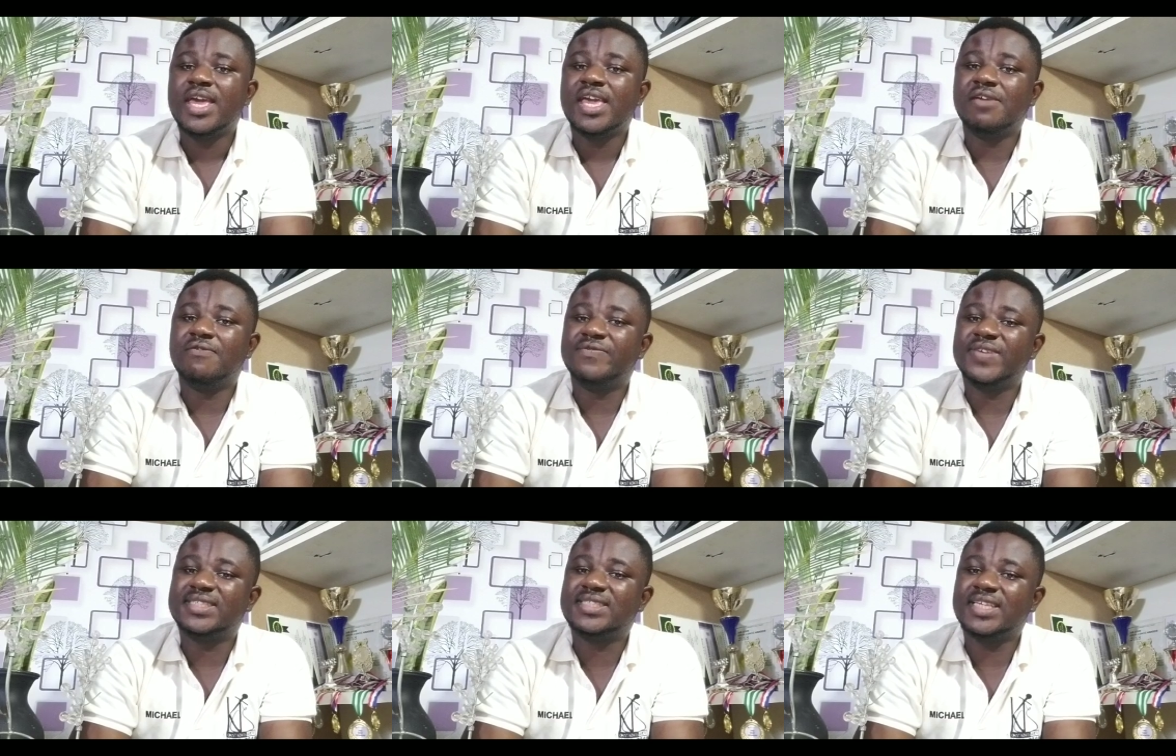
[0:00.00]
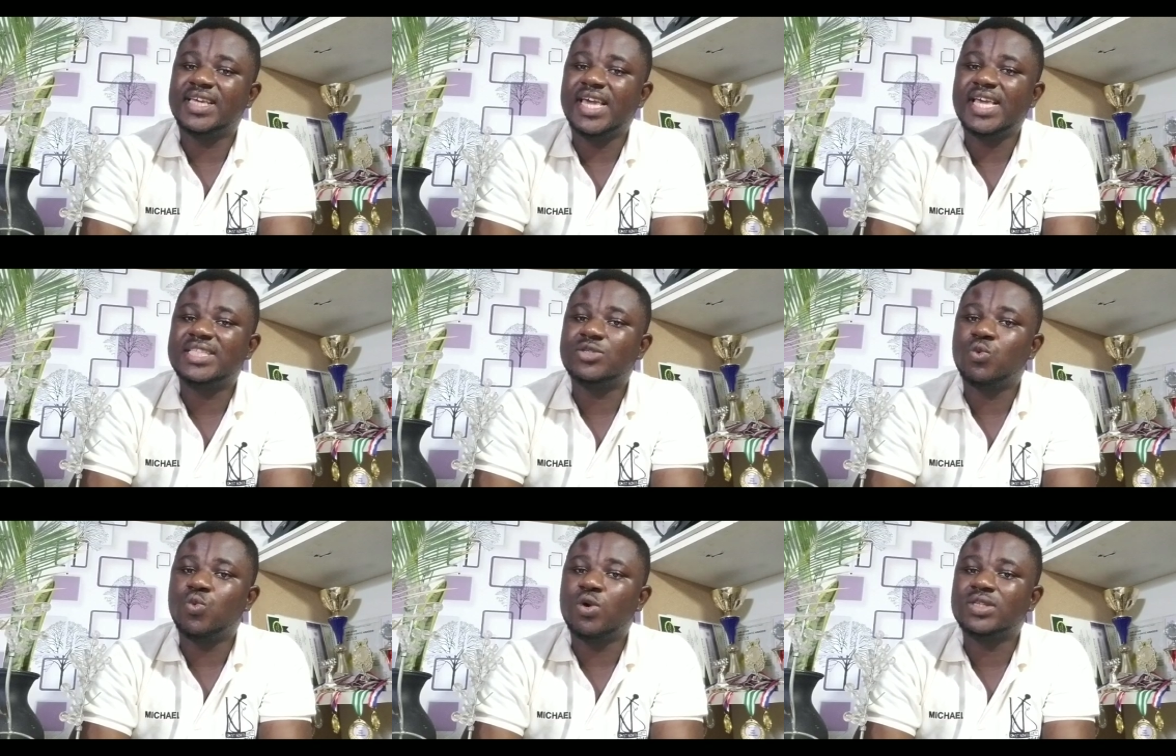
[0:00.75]
investigate
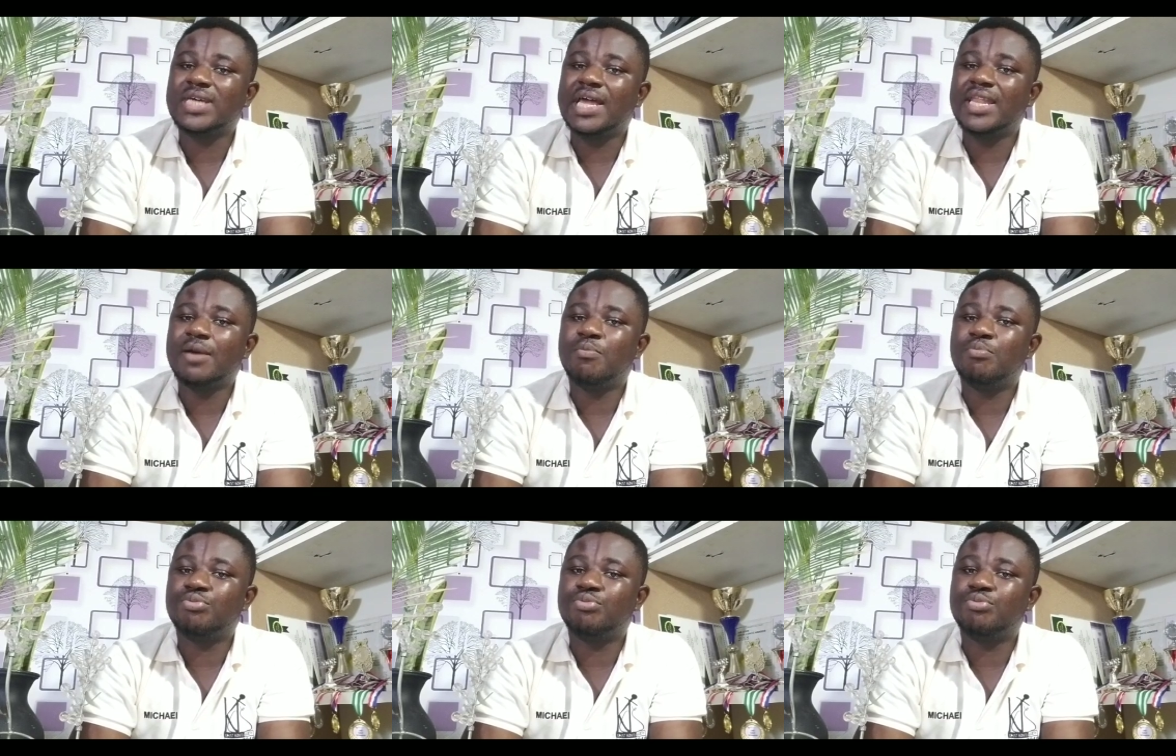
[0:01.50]
what are the